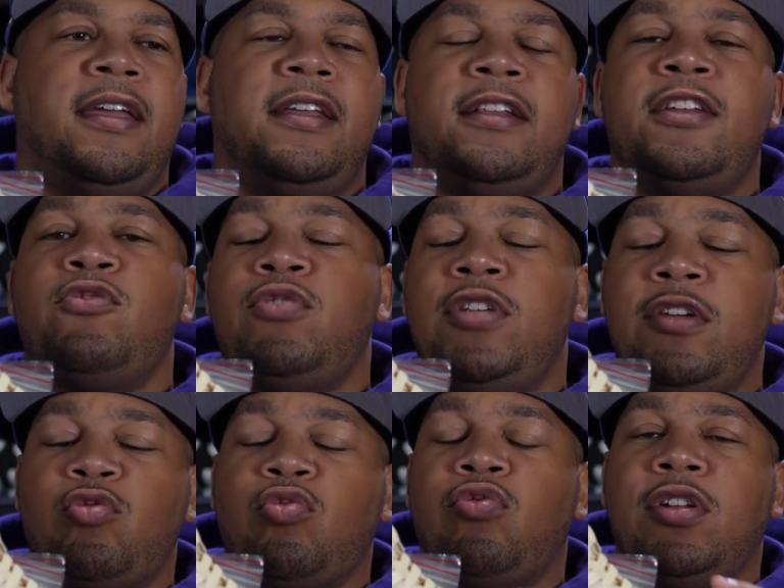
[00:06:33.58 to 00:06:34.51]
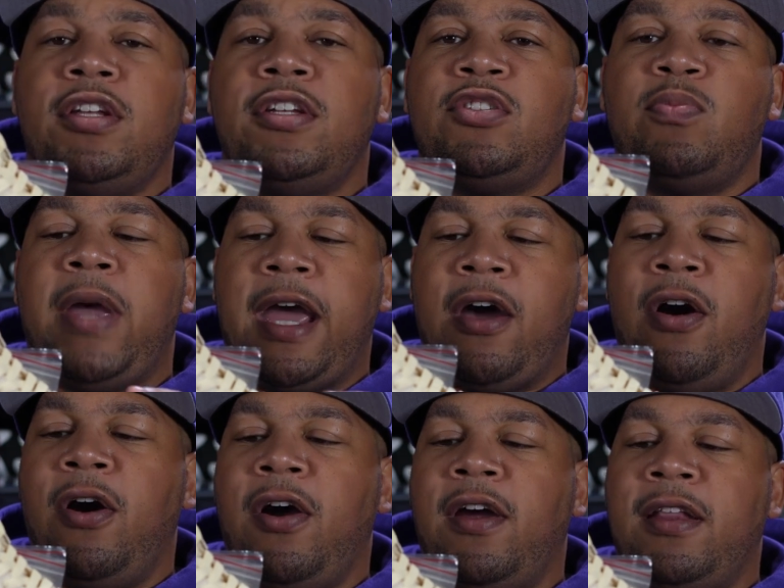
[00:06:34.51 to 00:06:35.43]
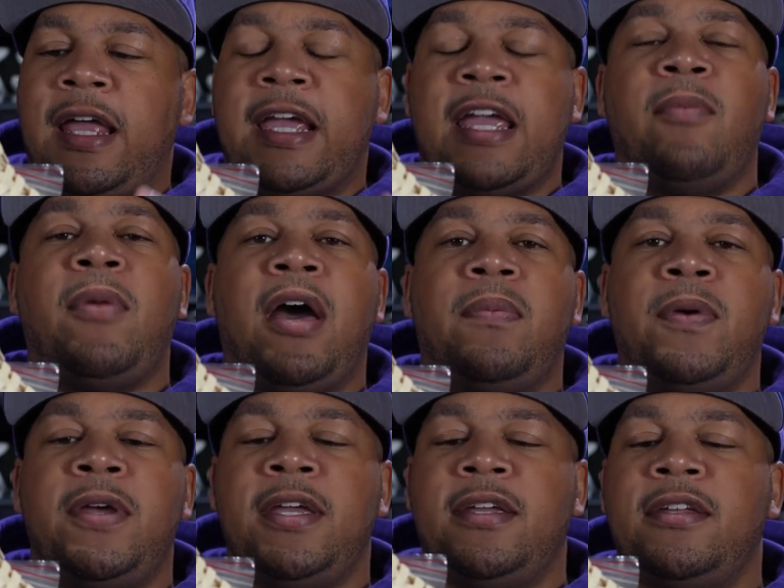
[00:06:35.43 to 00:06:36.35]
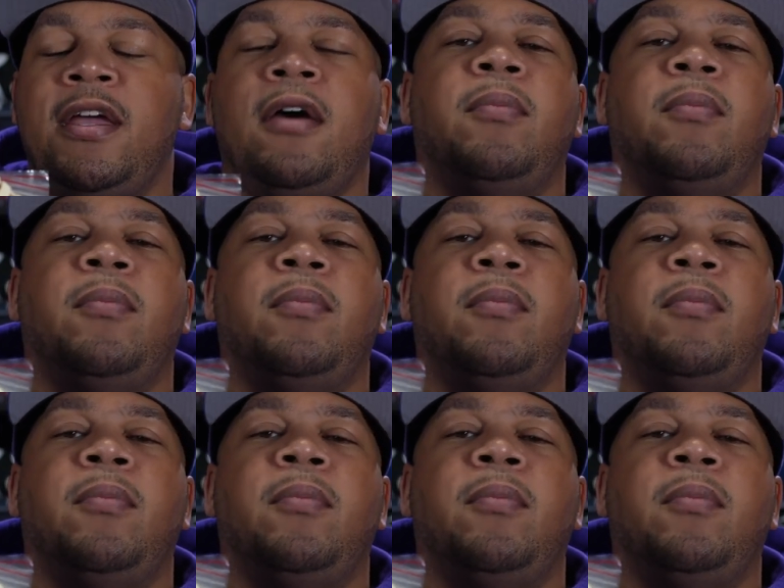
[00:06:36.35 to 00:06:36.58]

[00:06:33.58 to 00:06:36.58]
these will really smack hard, like in my opinion.